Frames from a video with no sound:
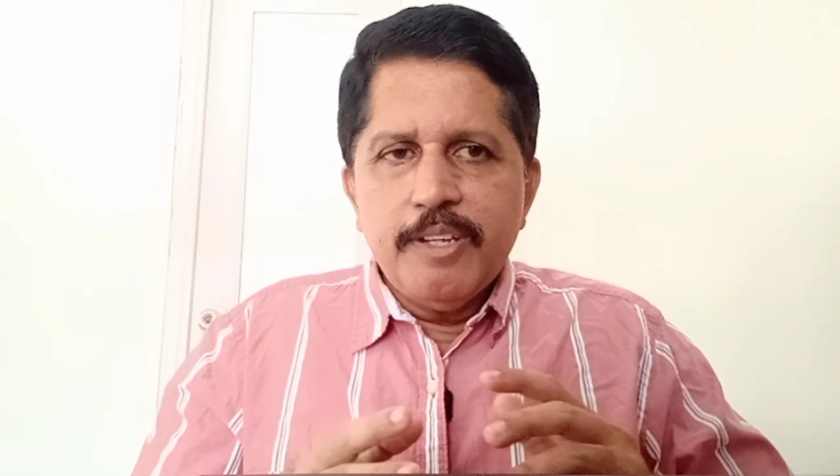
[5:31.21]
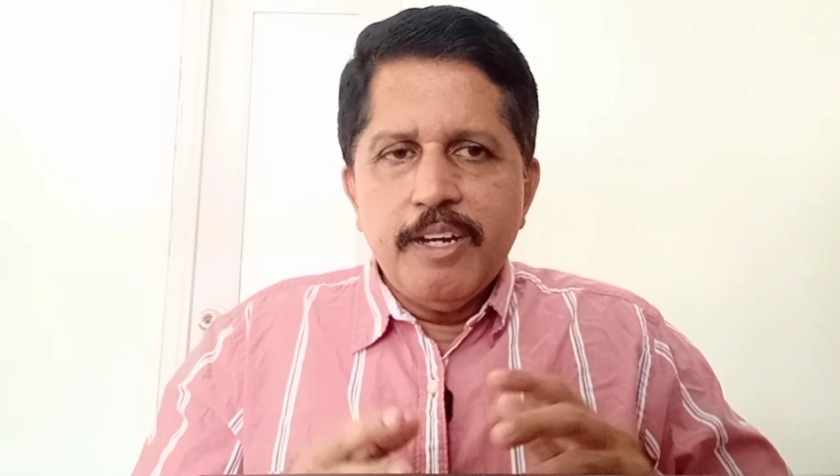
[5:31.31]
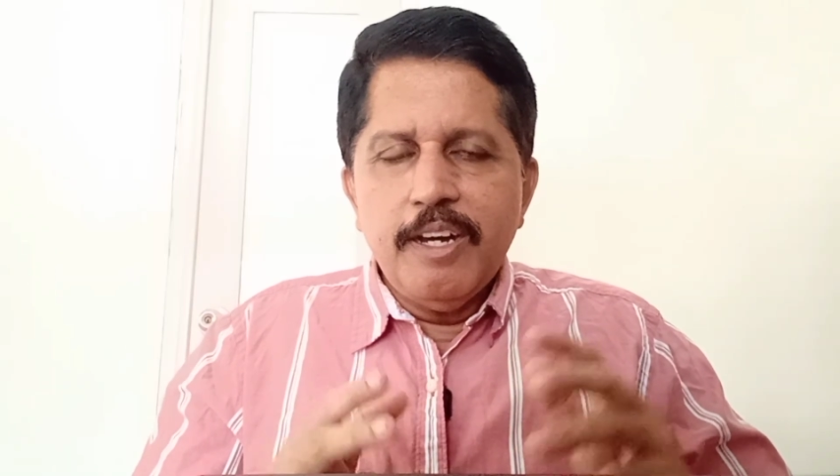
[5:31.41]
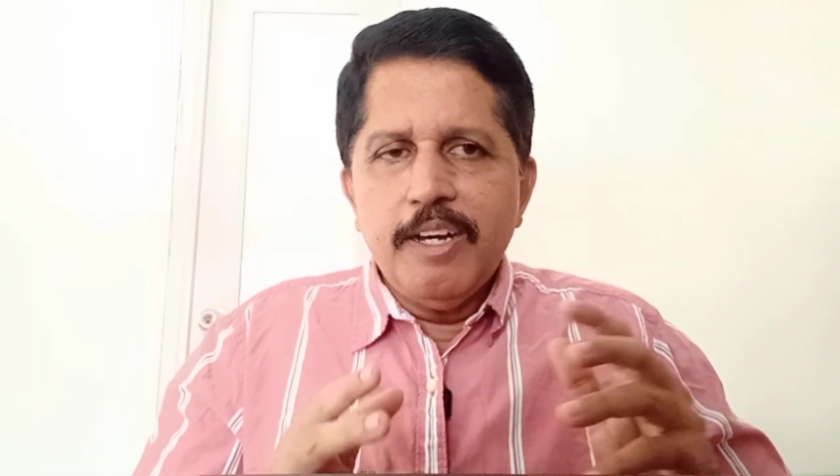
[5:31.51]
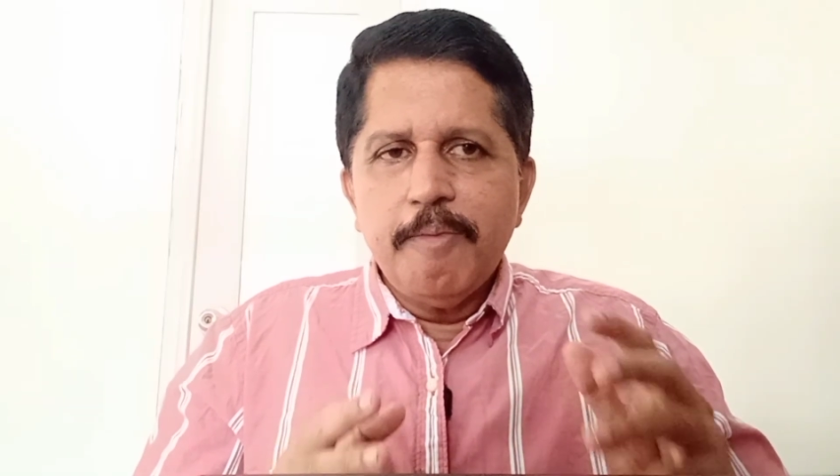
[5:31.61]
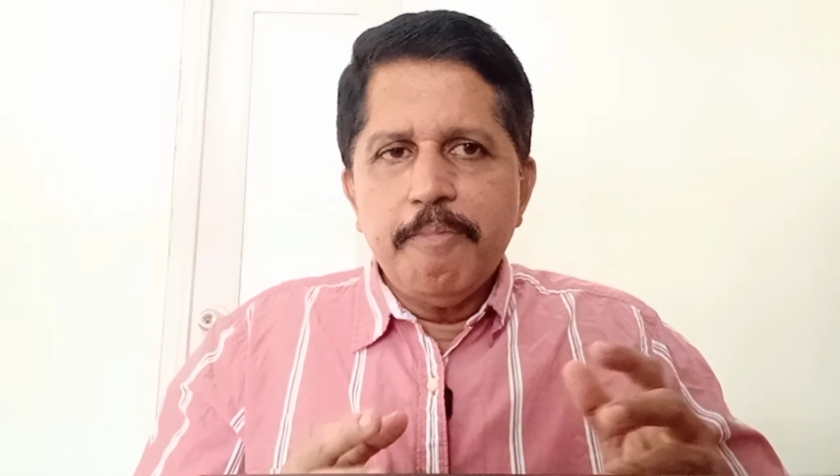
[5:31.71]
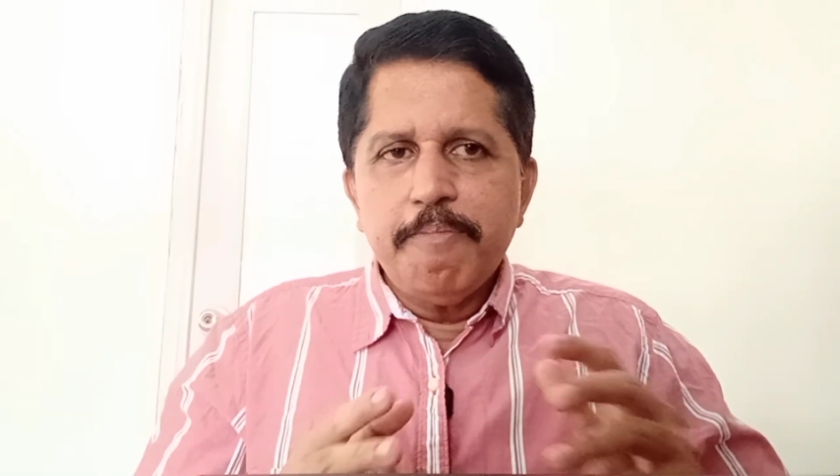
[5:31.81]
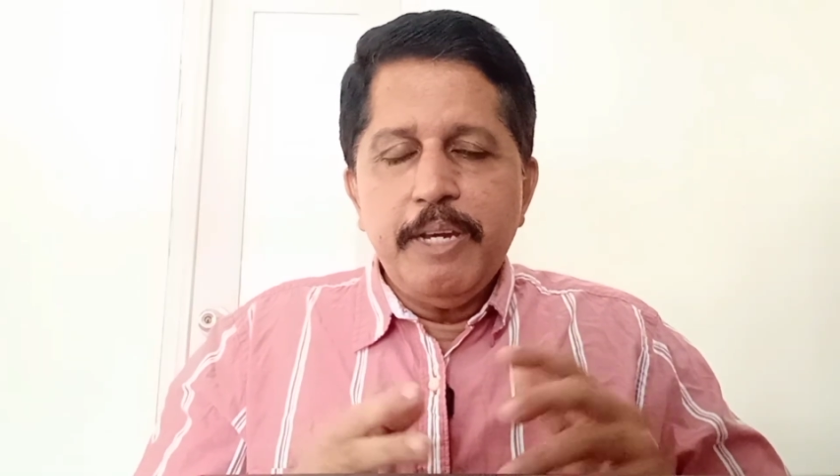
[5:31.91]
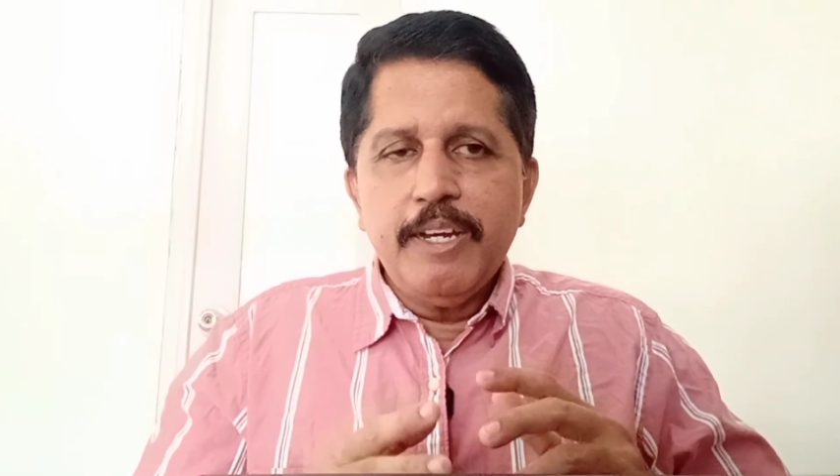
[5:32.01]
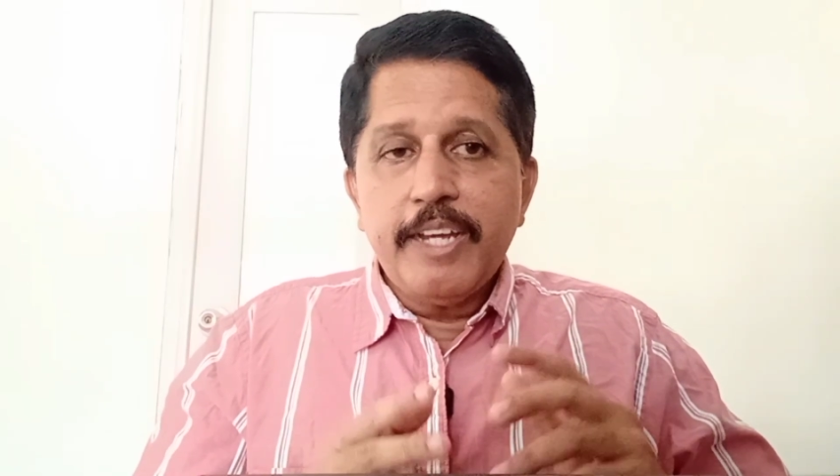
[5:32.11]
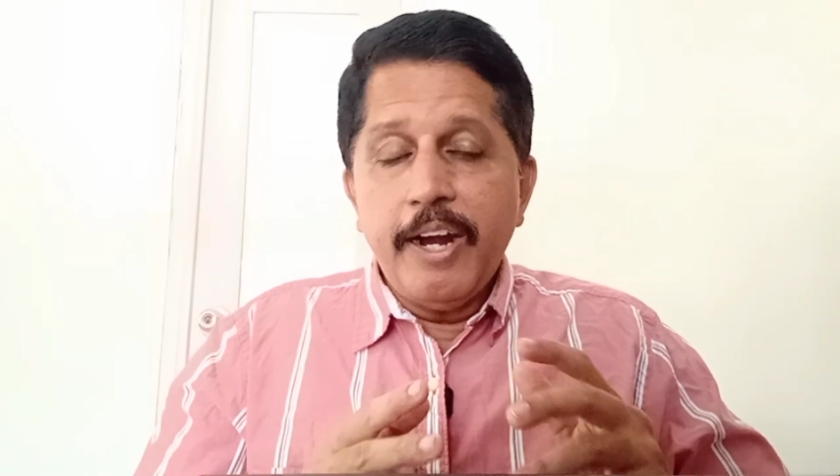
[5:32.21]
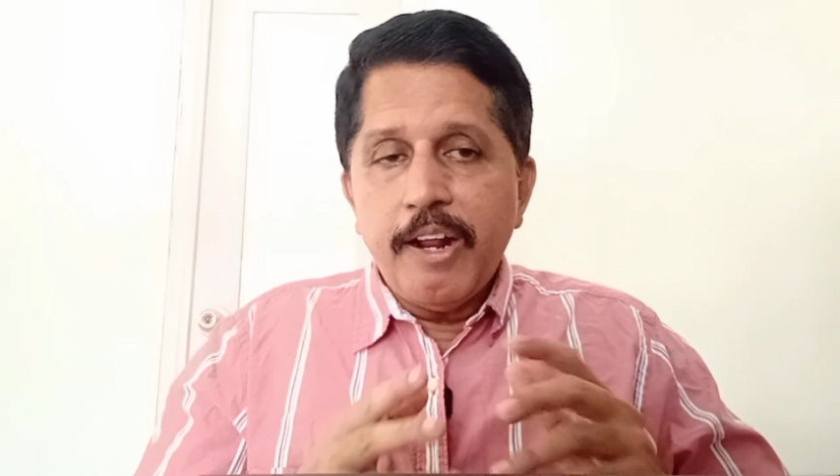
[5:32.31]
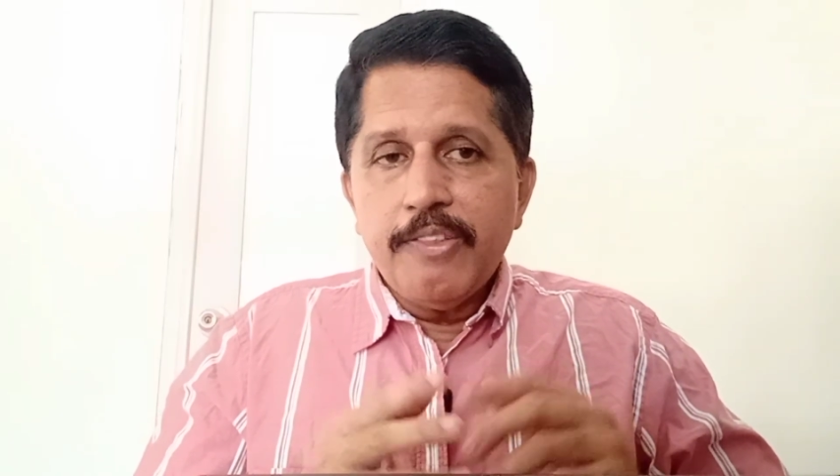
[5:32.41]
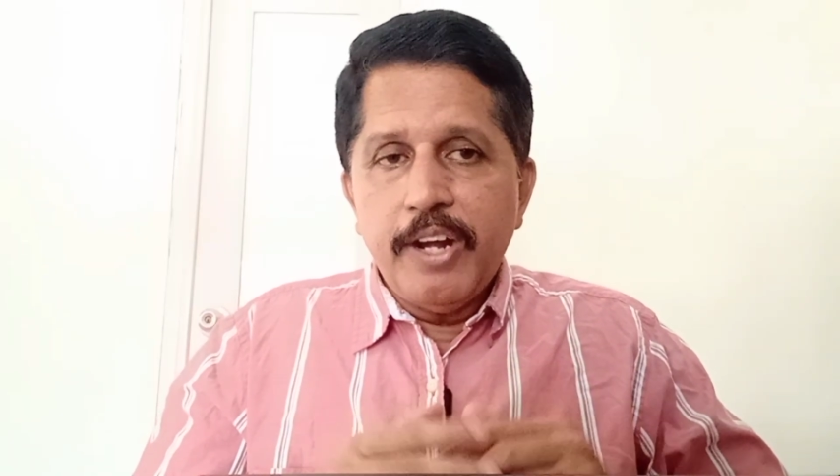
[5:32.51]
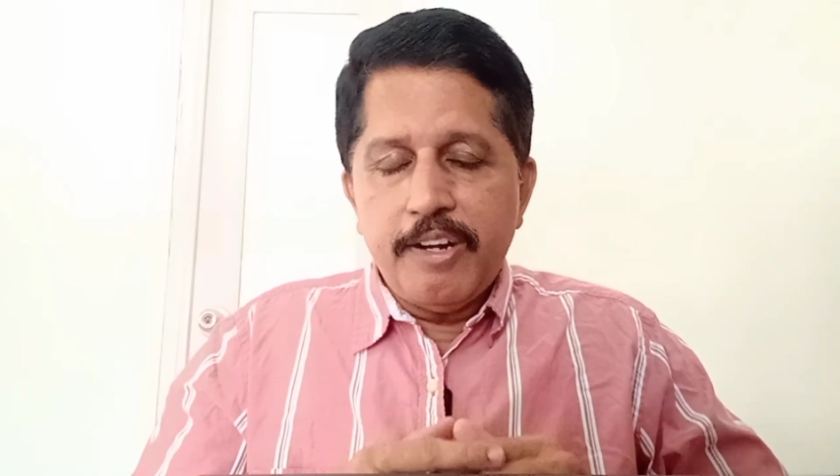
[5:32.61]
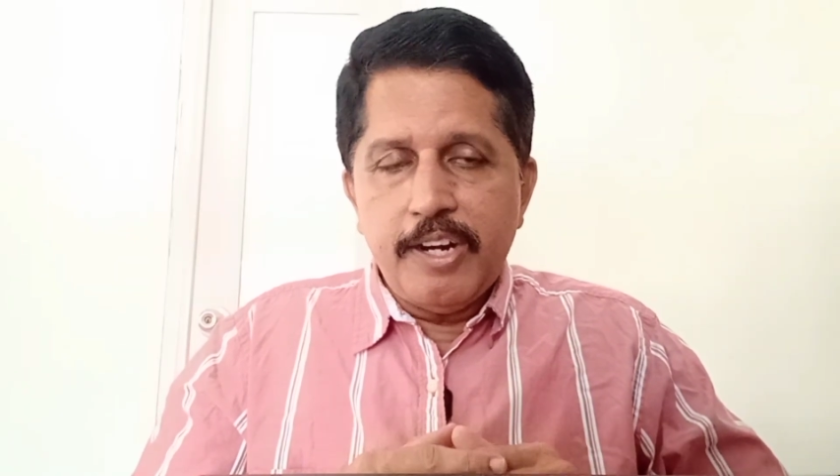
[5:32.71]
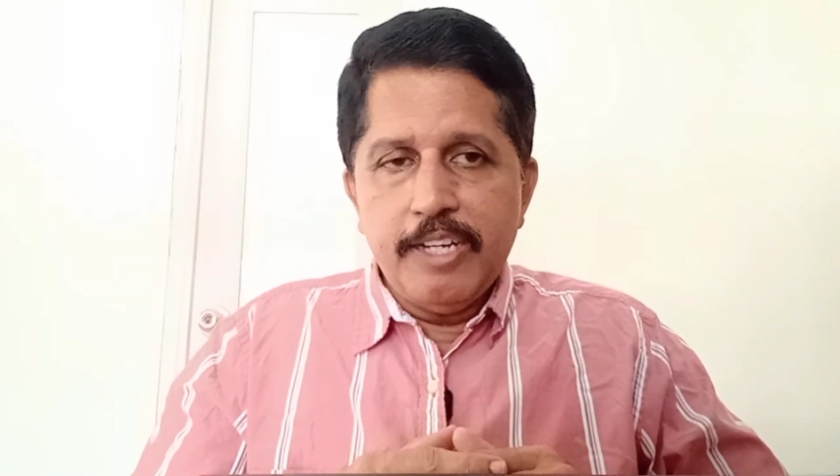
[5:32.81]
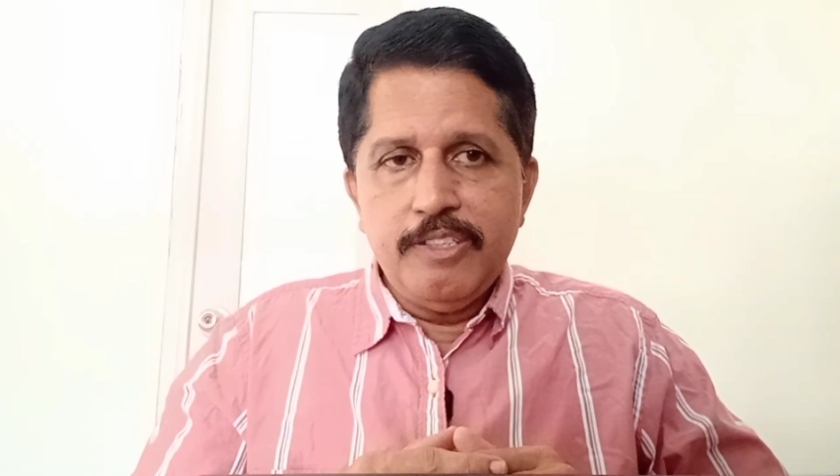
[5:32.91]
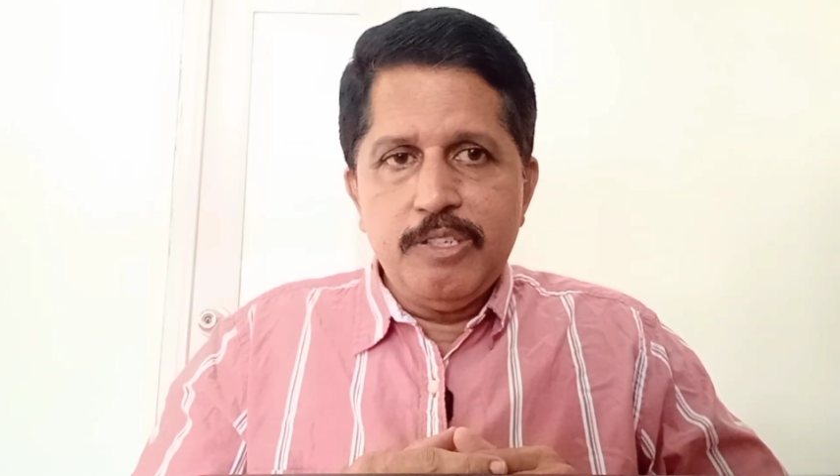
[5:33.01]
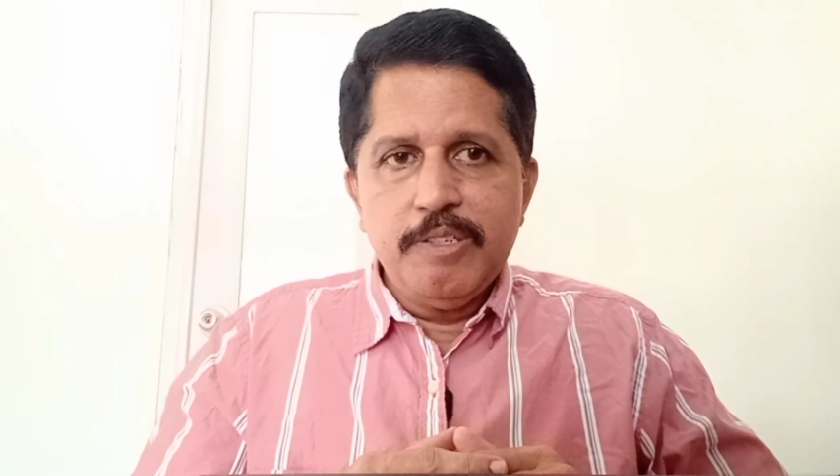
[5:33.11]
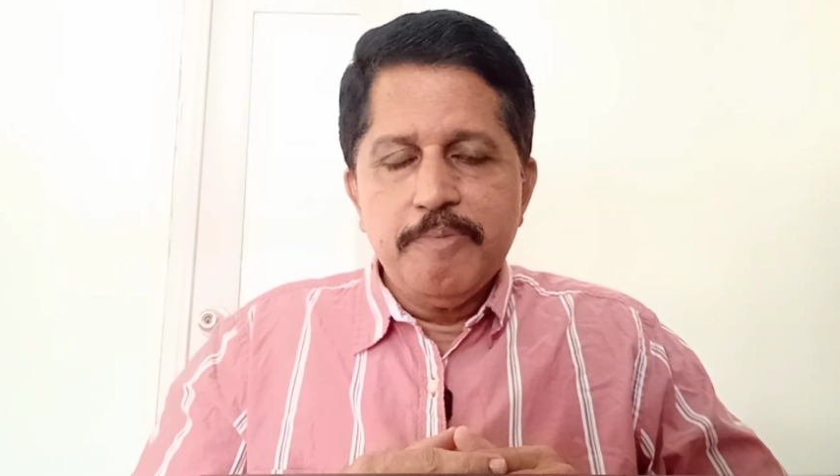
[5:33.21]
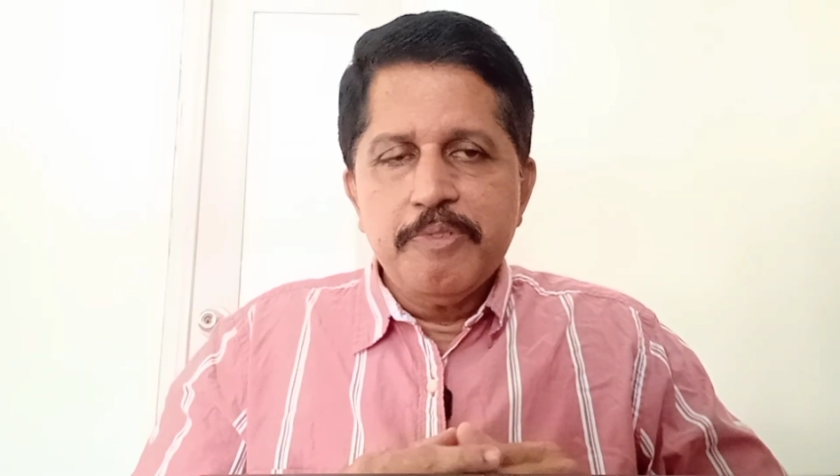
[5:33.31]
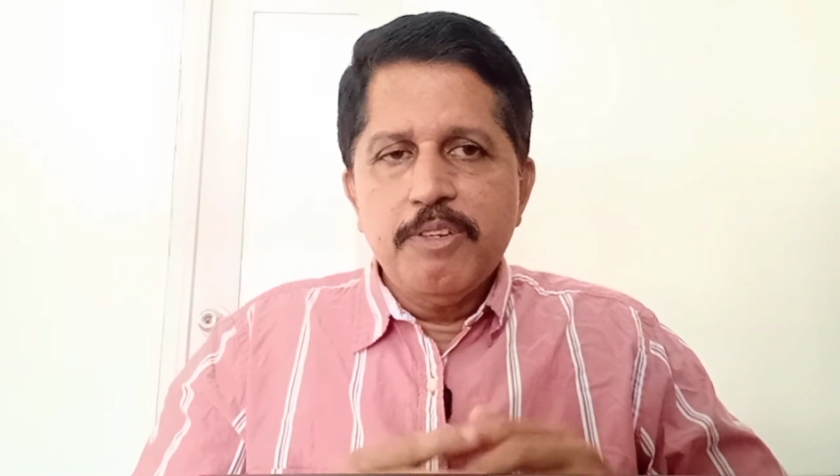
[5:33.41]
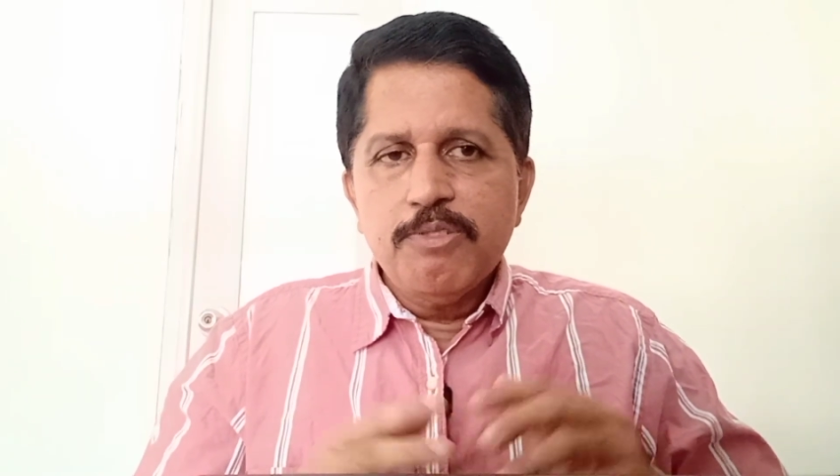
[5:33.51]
Colonel Nataraj.